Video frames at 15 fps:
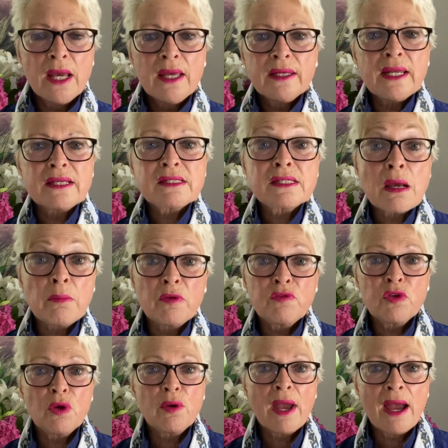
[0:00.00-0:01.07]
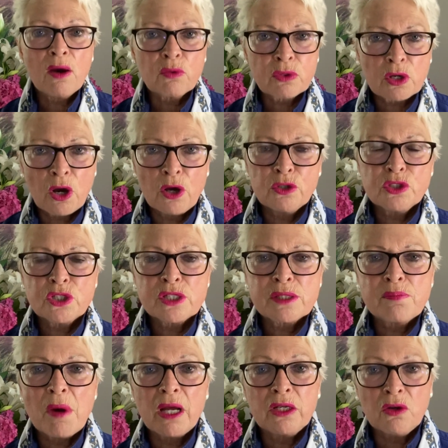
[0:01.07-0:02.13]
Now, some of you health coaches
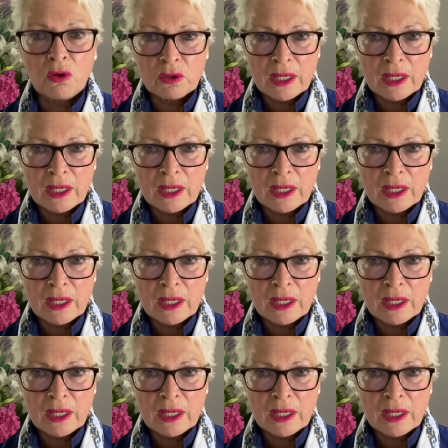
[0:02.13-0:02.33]
might not